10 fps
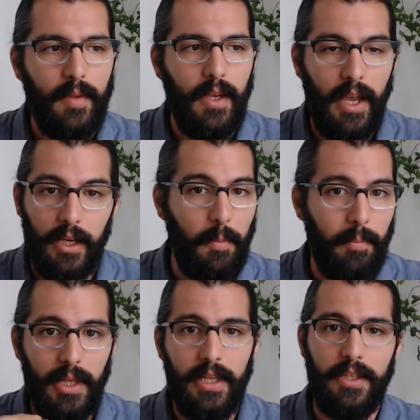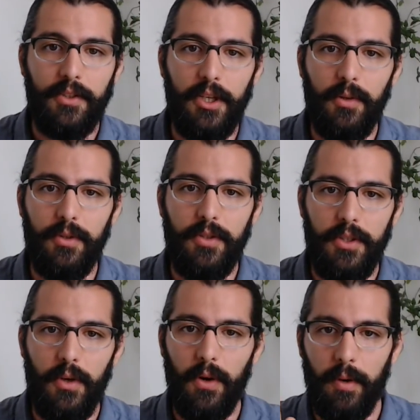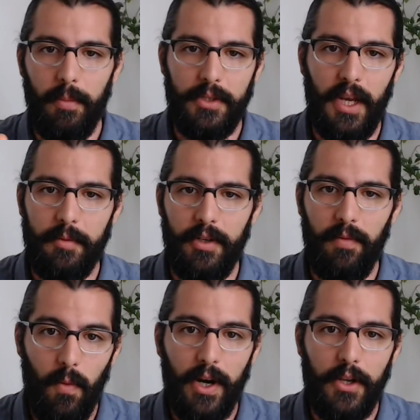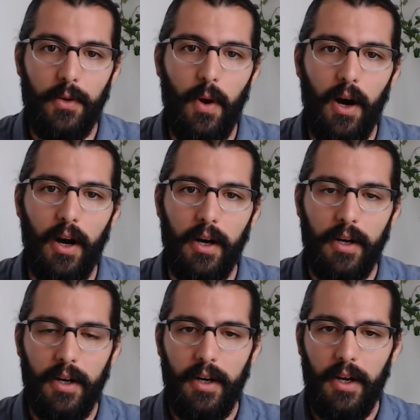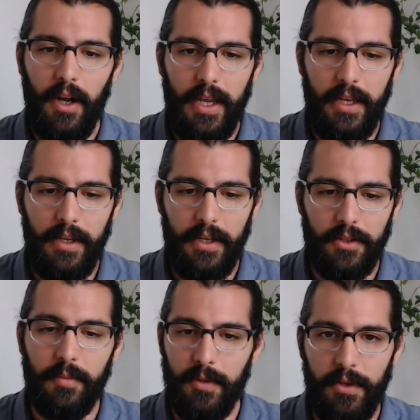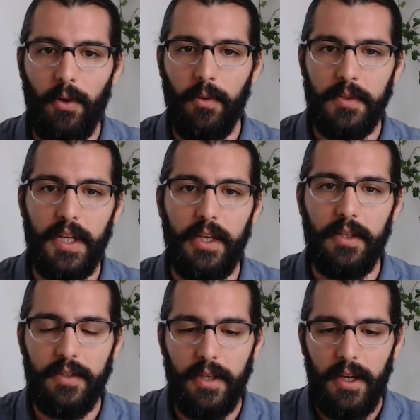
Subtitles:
it completely skews your perception of where you are in terms of your own skills.